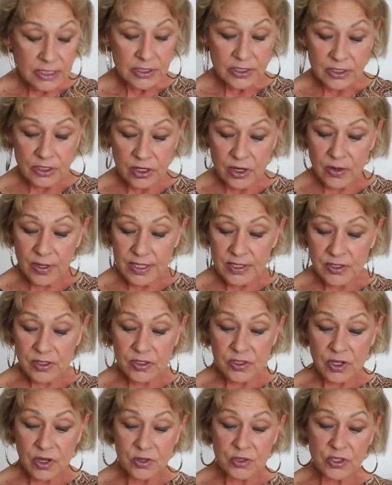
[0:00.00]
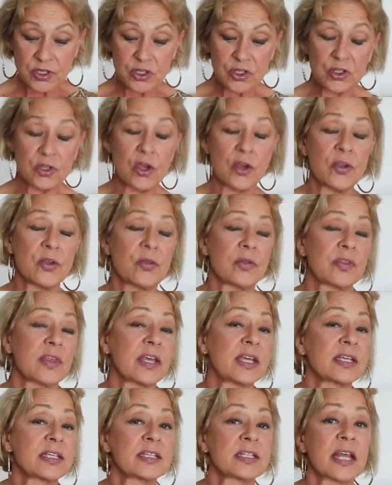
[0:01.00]
You know, it just goes to show you
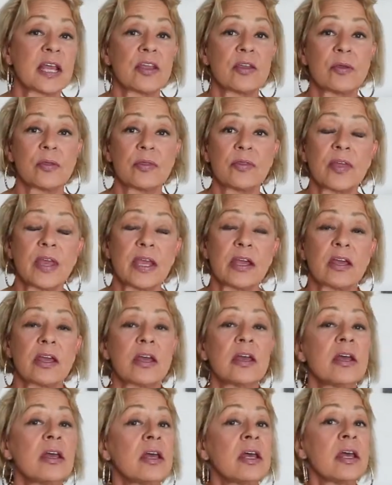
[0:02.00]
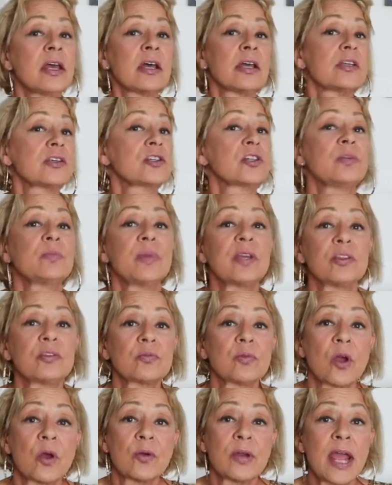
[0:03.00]
things that you think should be
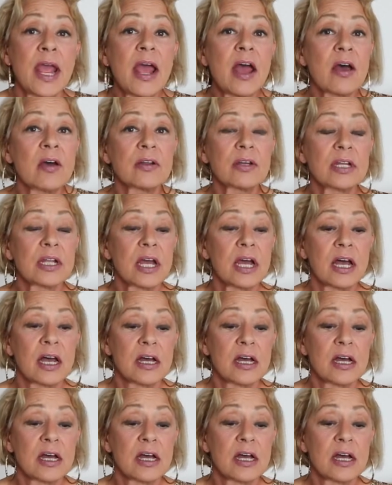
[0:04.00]
thrown out